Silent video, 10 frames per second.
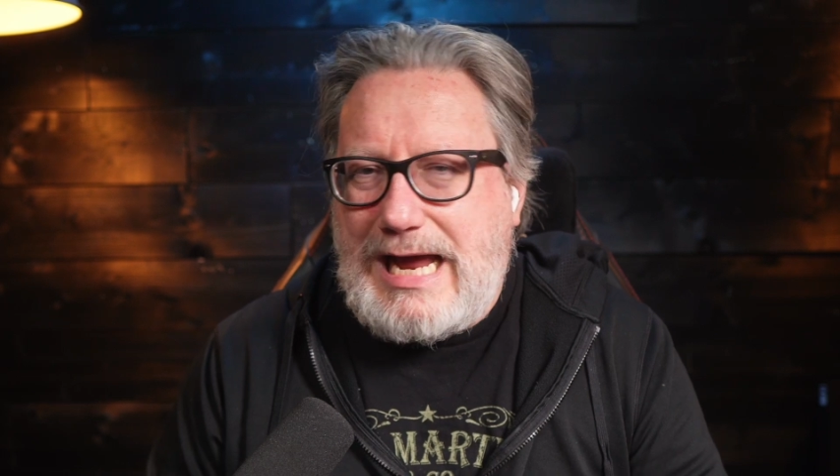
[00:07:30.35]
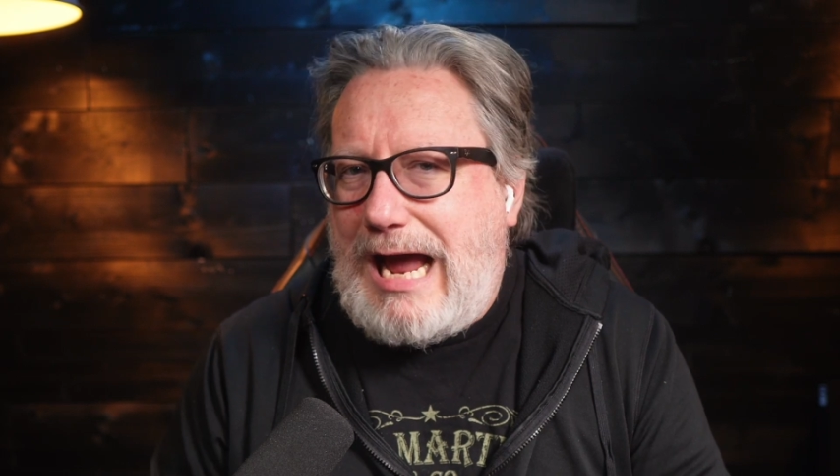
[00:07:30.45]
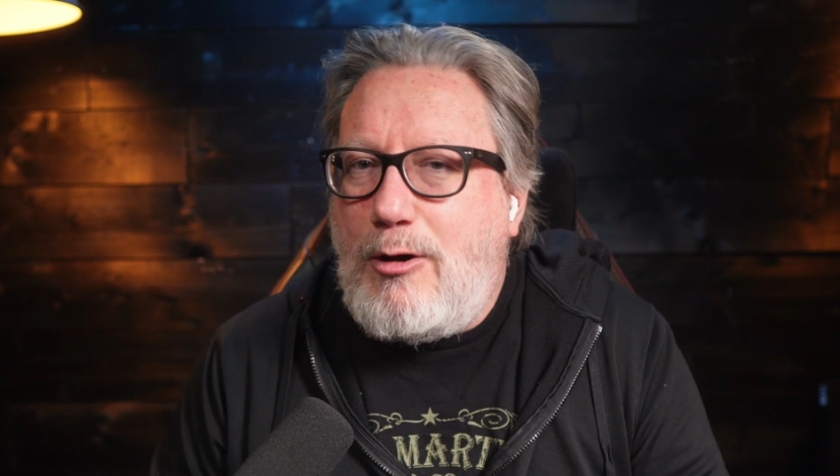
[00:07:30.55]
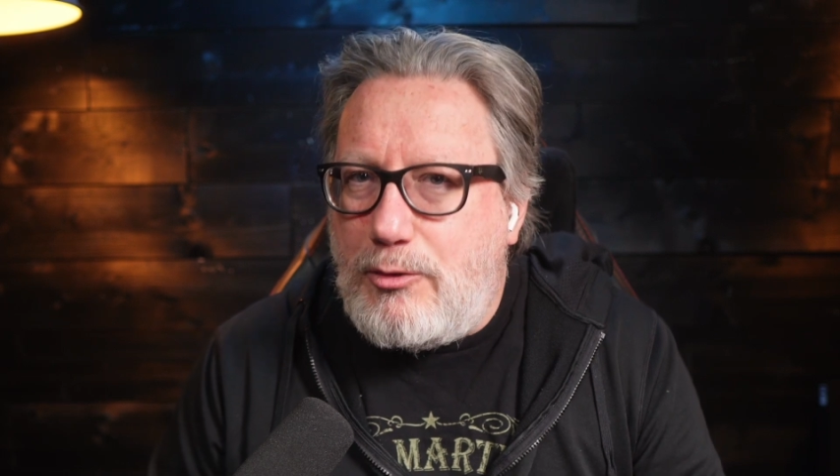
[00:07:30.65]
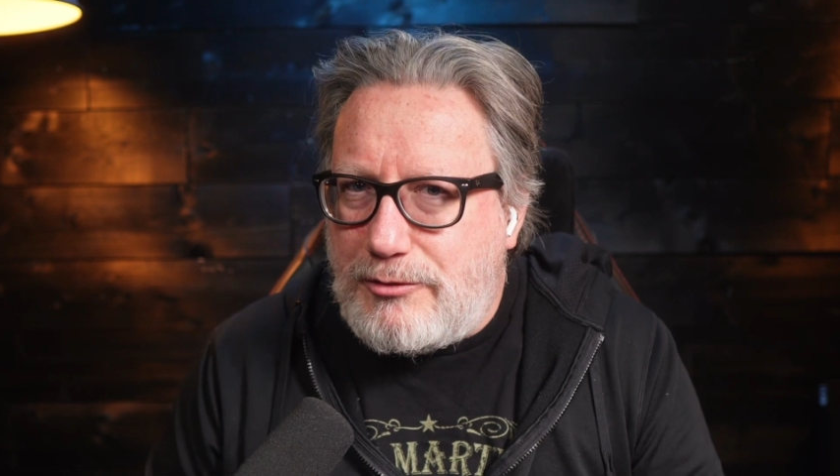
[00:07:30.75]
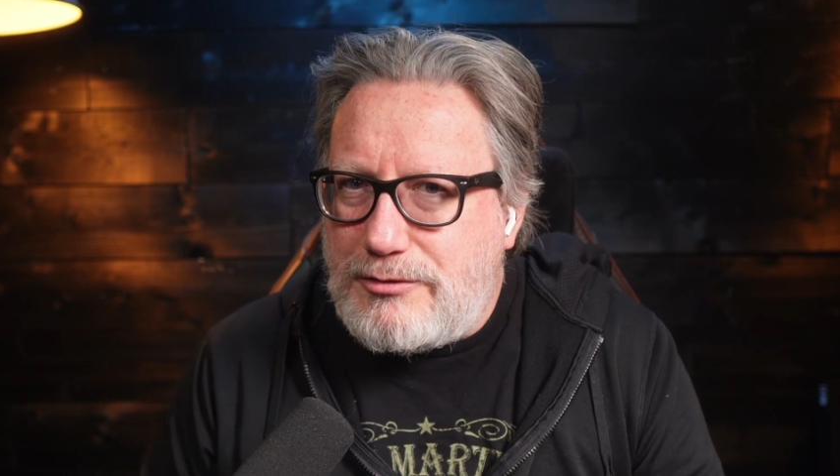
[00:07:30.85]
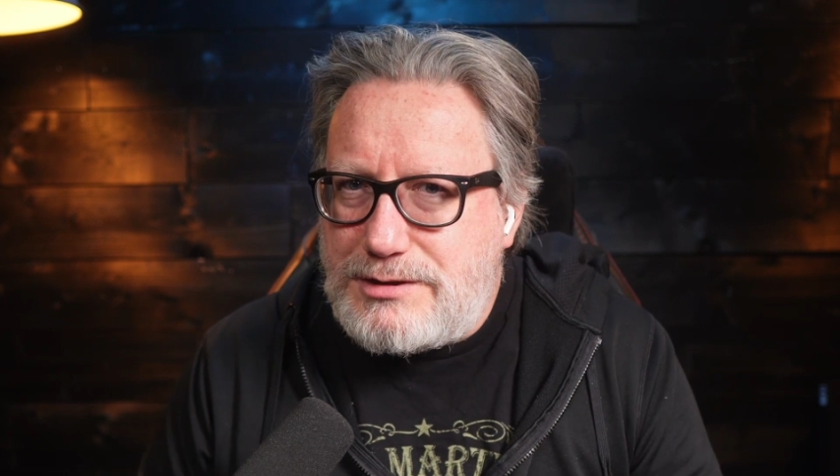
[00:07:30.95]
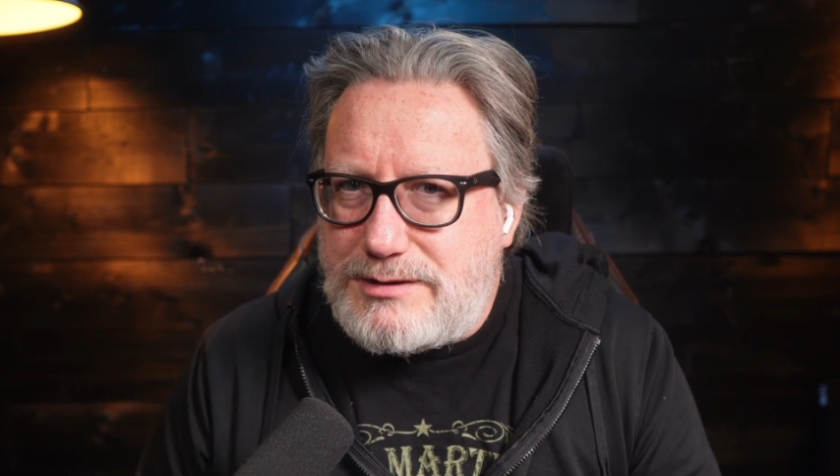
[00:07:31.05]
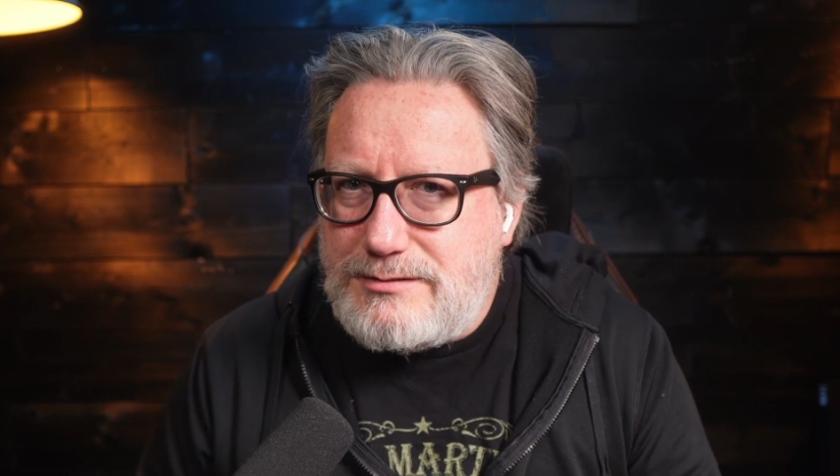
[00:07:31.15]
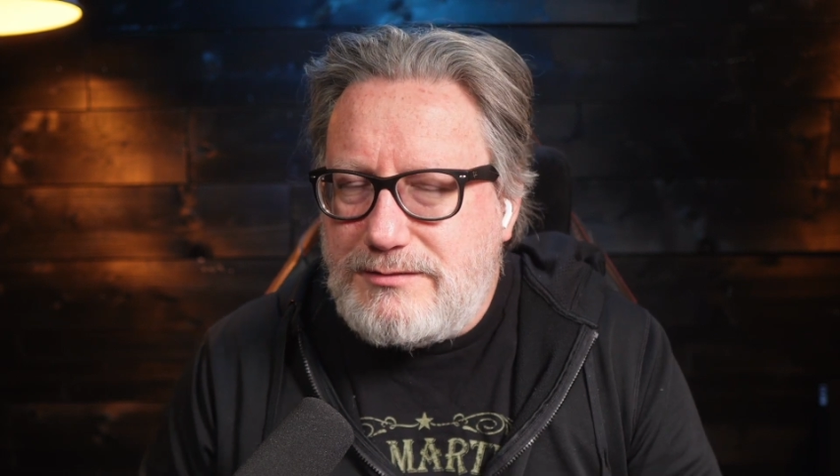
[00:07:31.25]

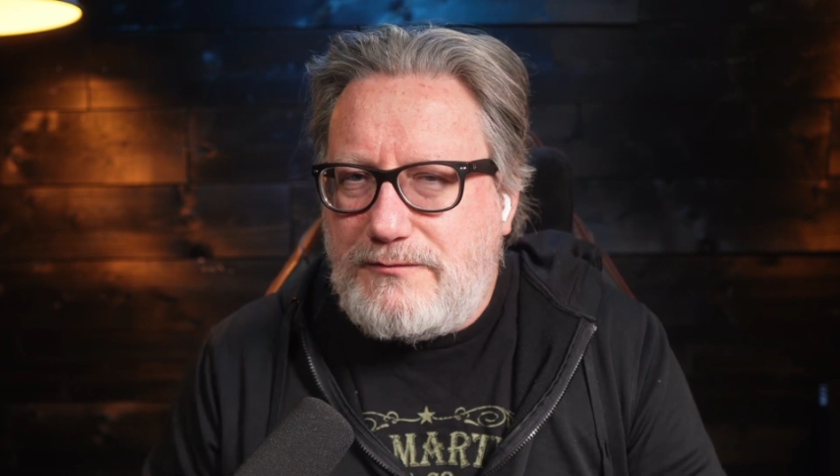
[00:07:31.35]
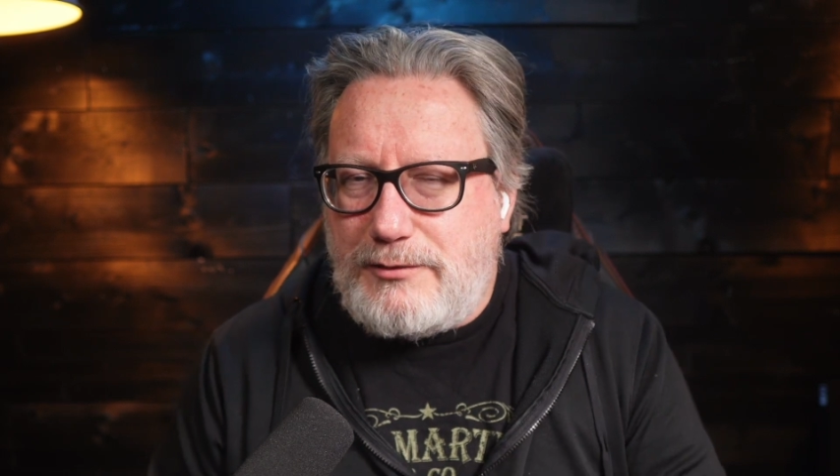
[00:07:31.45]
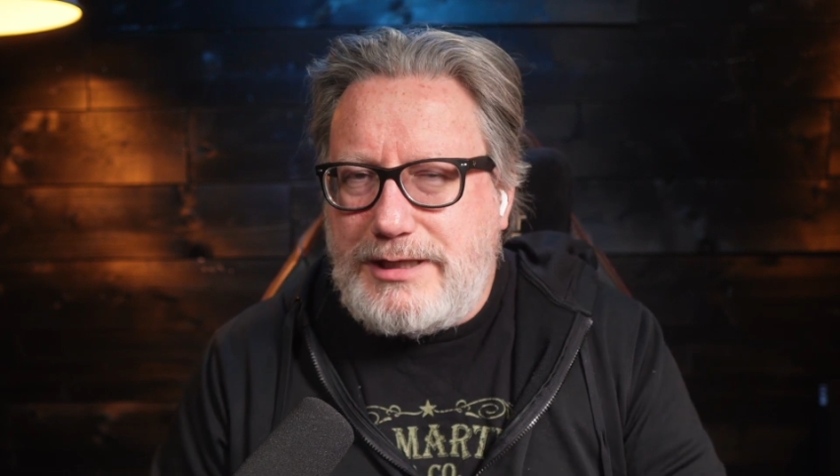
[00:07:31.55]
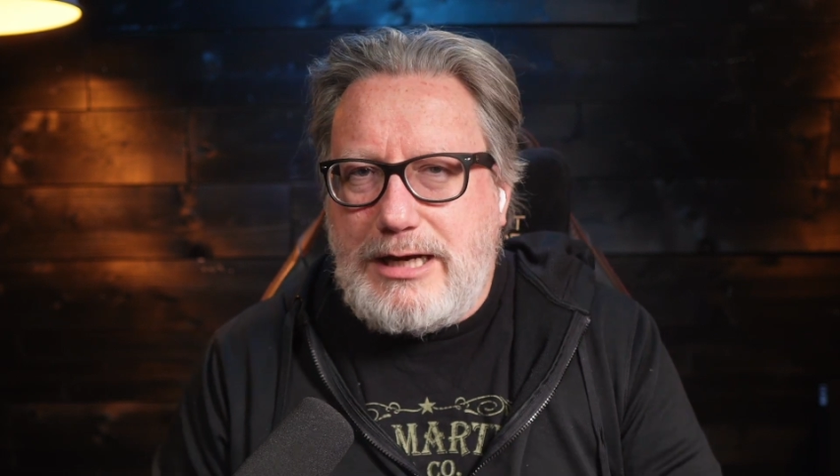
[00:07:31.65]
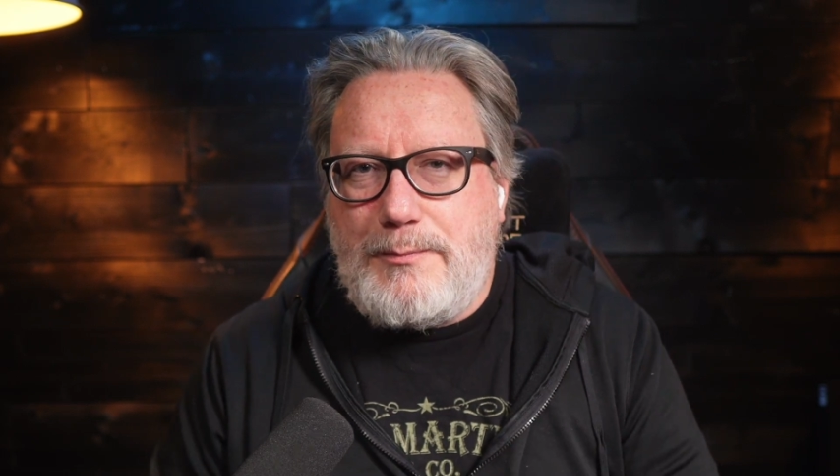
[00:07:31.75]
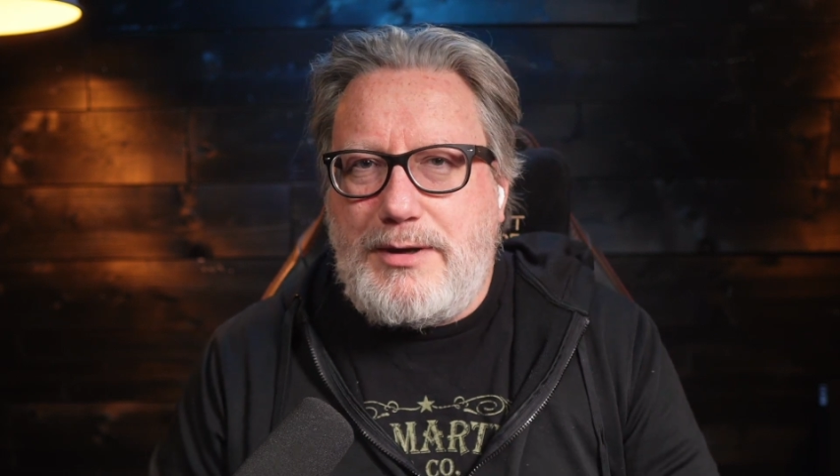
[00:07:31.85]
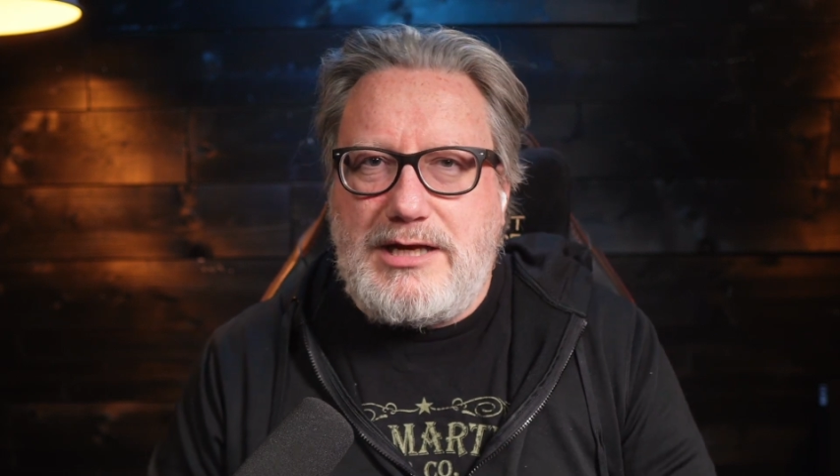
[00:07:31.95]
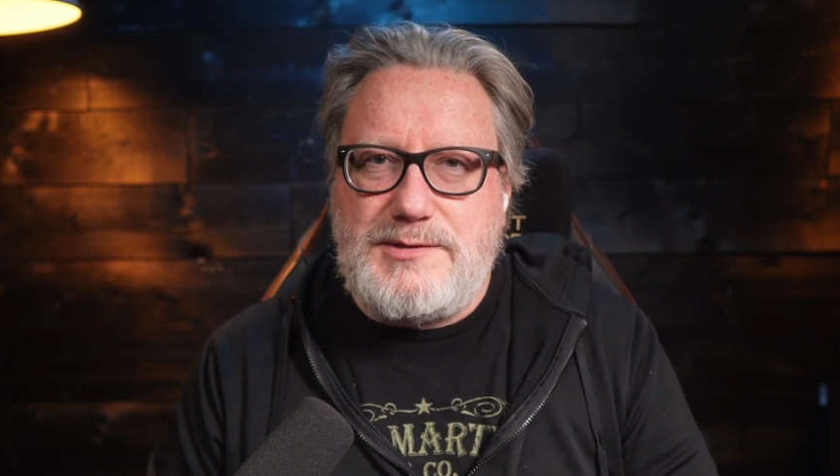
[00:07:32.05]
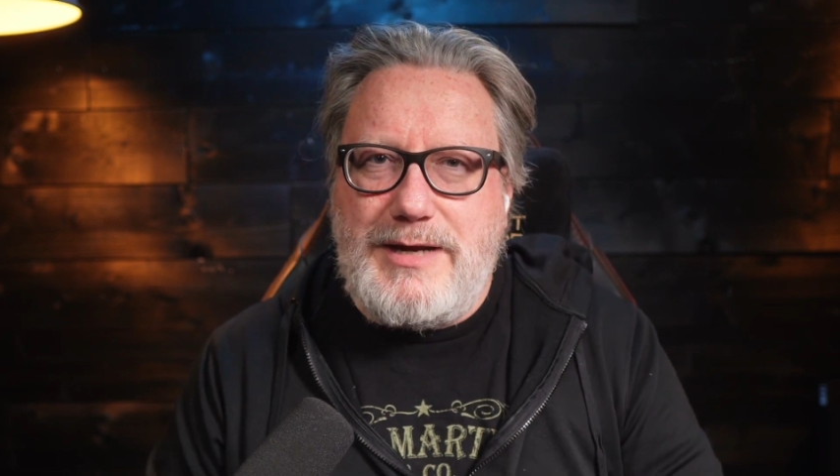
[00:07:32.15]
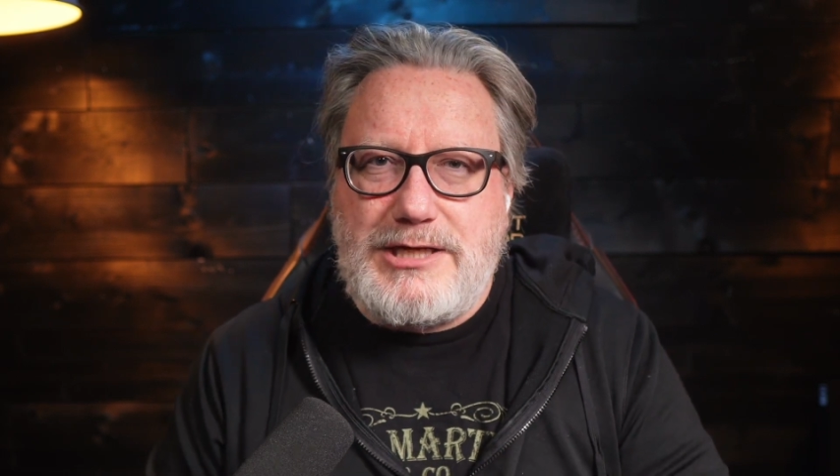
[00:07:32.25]
hours for the
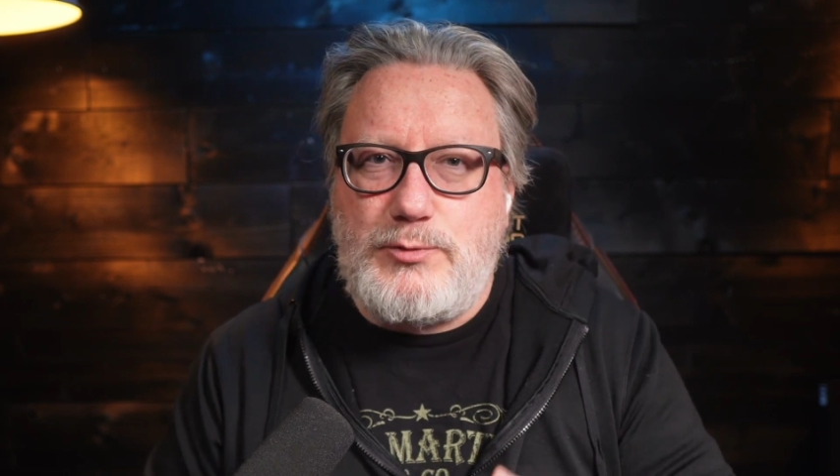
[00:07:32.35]
AirPods Max,